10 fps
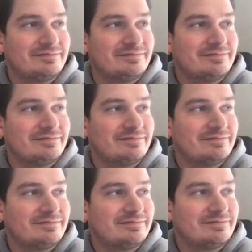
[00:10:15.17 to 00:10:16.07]

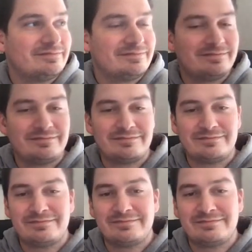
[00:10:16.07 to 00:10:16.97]

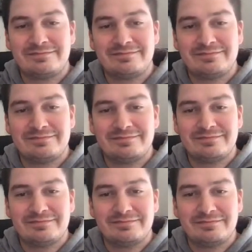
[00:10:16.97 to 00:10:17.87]

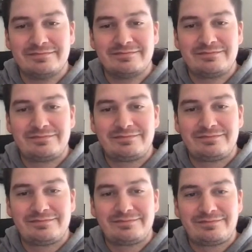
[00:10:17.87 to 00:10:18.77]

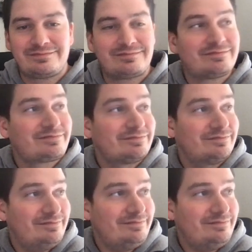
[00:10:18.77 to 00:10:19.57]
No words are spoken by the person on screen.